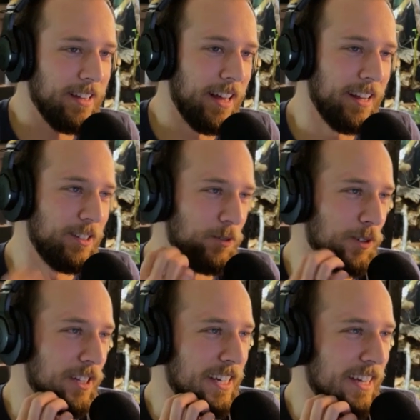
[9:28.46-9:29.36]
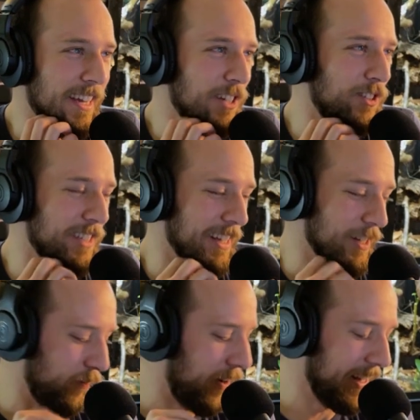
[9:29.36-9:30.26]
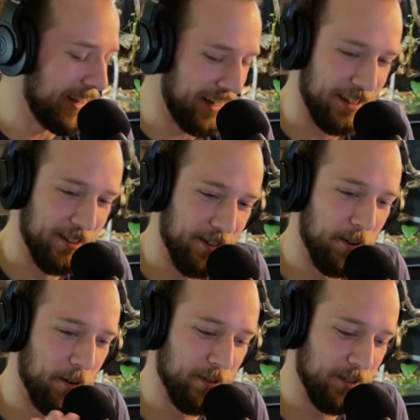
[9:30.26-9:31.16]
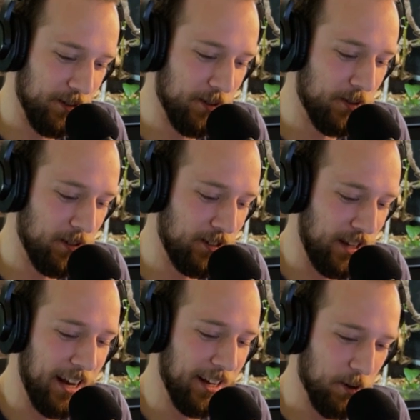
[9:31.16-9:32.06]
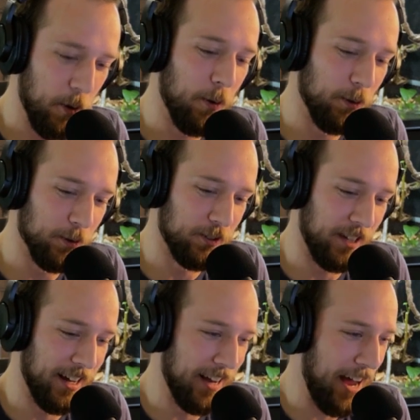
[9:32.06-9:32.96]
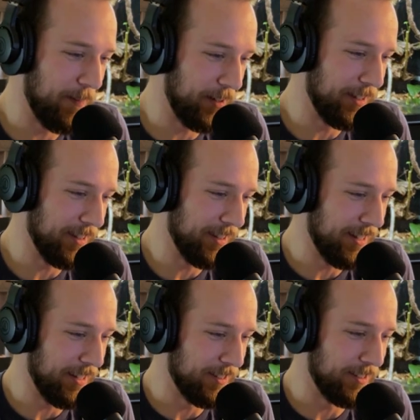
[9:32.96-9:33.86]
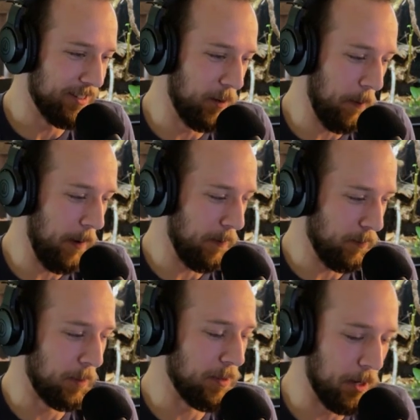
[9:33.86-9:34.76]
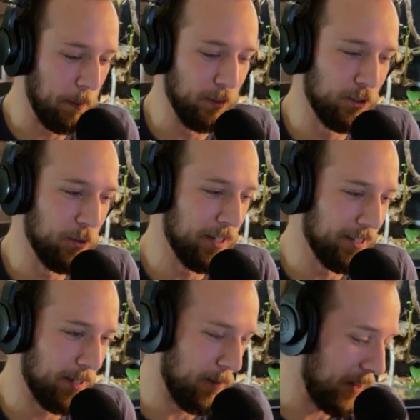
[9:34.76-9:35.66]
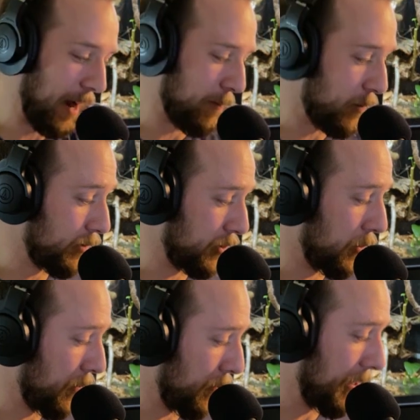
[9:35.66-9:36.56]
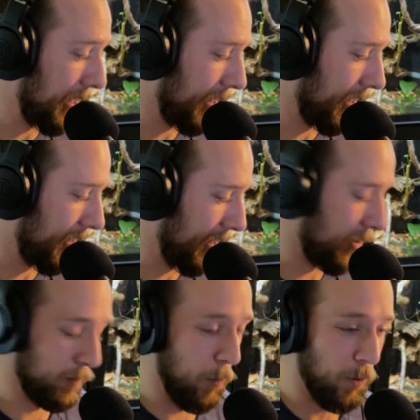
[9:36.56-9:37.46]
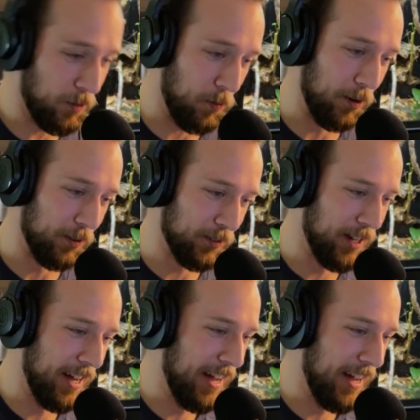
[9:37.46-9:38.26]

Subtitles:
That is really interesting. It's funny, like, you know, setting goals and having these, you know, something that you're pursuing is something that I'm used to being in the sports world.